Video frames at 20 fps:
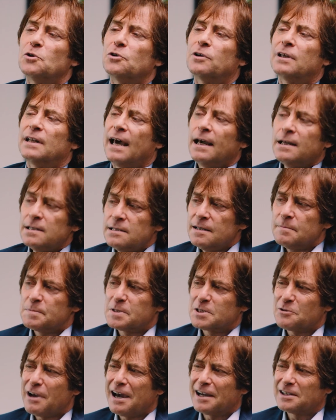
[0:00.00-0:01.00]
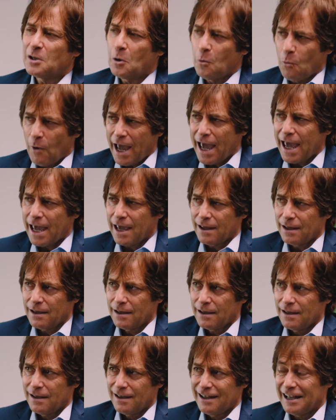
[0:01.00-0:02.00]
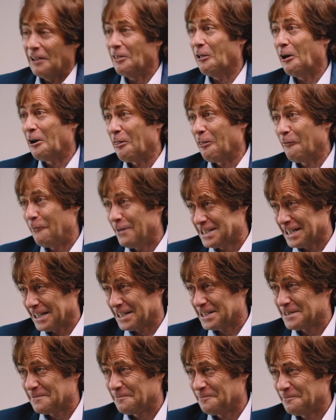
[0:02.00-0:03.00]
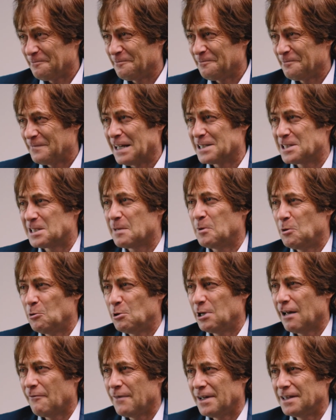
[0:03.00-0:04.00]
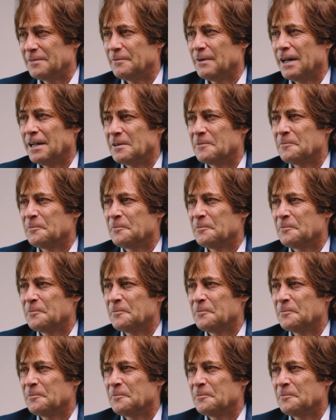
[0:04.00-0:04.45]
you can actually abstract away a lot of the physics. That's the beauty of it, right?